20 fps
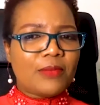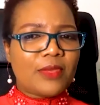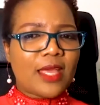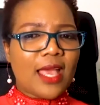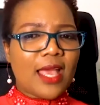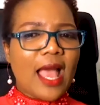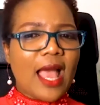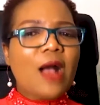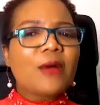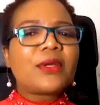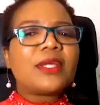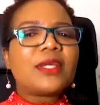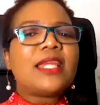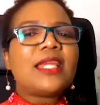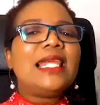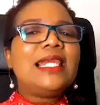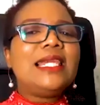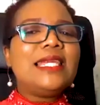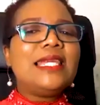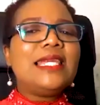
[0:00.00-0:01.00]
How can I
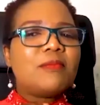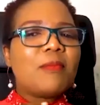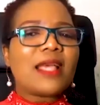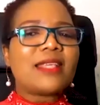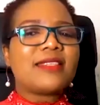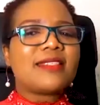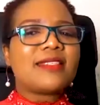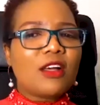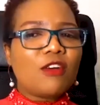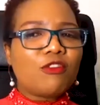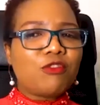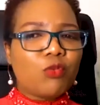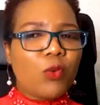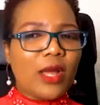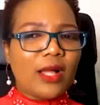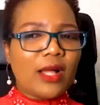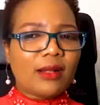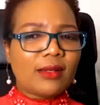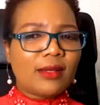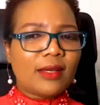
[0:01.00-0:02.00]
lead myself
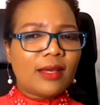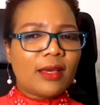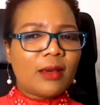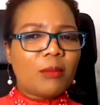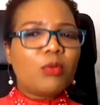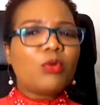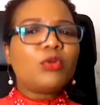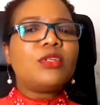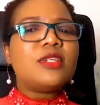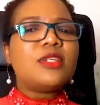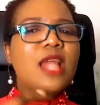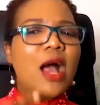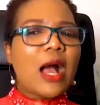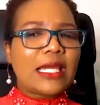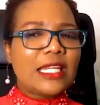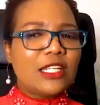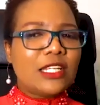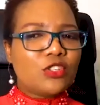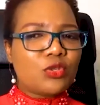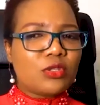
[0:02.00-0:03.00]
well, both now and
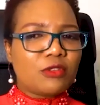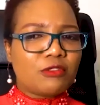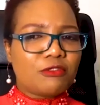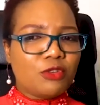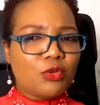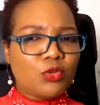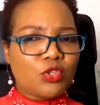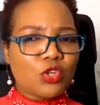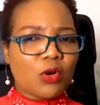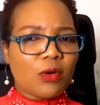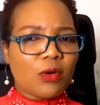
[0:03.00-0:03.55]
into the future?